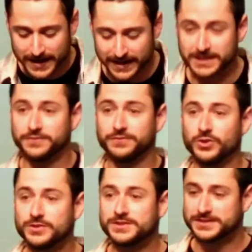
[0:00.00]
It
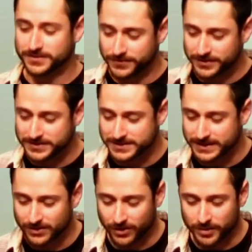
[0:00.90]
confuses the
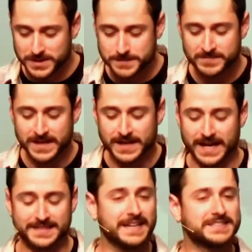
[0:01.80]
Philistine army,
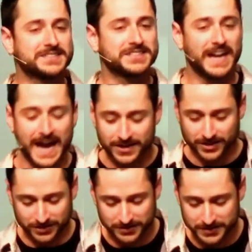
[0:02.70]
and they
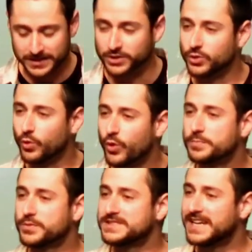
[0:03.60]
scatter. And the
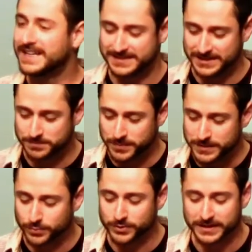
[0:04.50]
Lord protects his
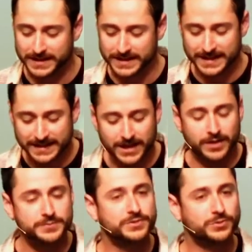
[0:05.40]
people again. He
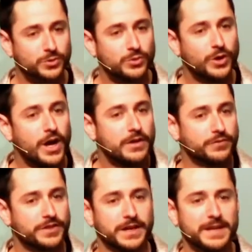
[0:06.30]
comes through
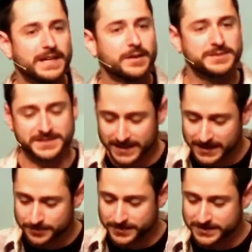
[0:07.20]
for them. They end up
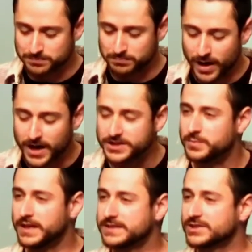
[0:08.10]
setting up this
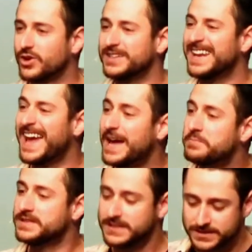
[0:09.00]
monument. It's called an
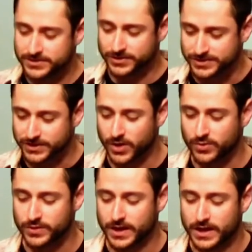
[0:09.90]
Ebenezer
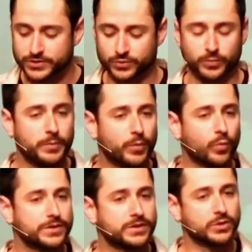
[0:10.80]
stone to remember
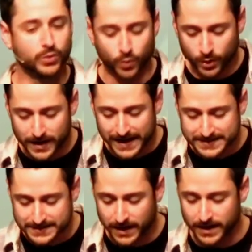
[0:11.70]
what the Lord
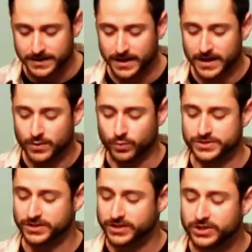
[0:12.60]
had done,
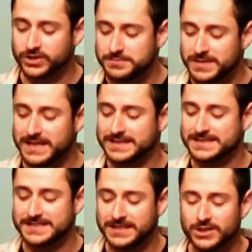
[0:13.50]
which literally
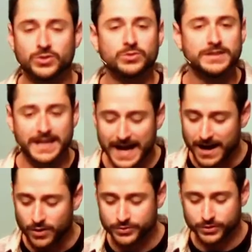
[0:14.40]
means, till
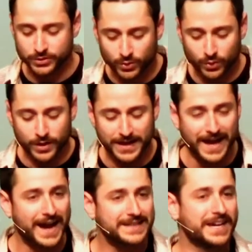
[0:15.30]
now, the Lord
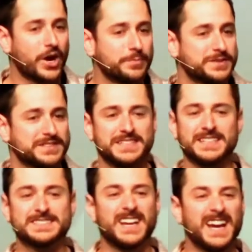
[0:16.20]
has helped us.
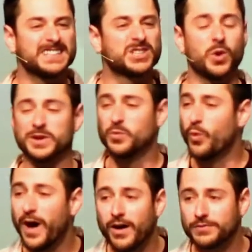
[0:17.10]
See, it's, it's going
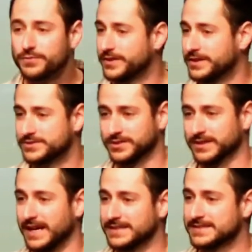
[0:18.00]
well for the
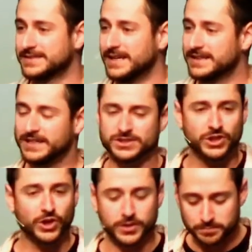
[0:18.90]
Israelites. They had
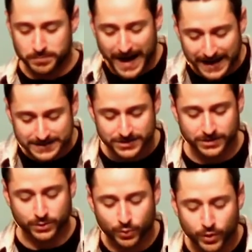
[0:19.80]
turned back to
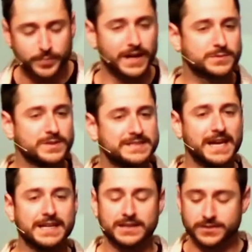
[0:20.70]
the Lord, but as we
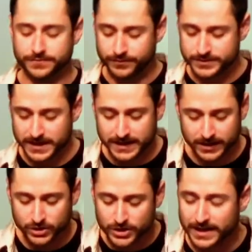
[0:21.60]
taken to f- take
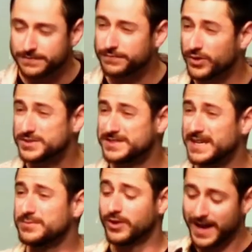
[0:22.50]
a look at 1
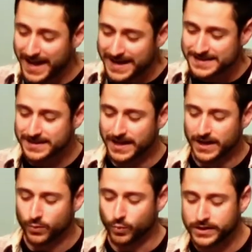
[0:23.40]
Samuel 8,
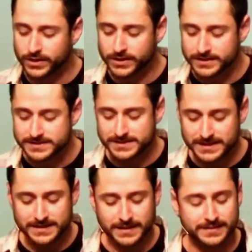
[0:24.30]
we are going to
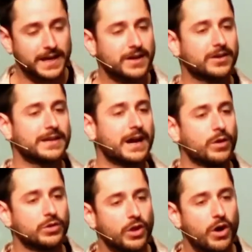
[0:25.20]
see that they are
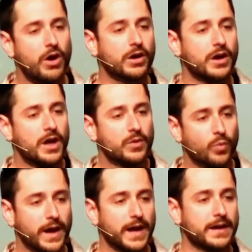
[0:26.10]
now a long
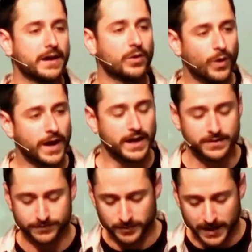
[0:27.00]
way away
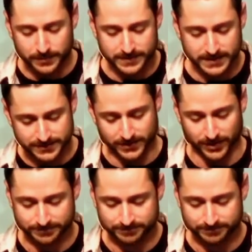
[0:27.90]
from Ebenezer.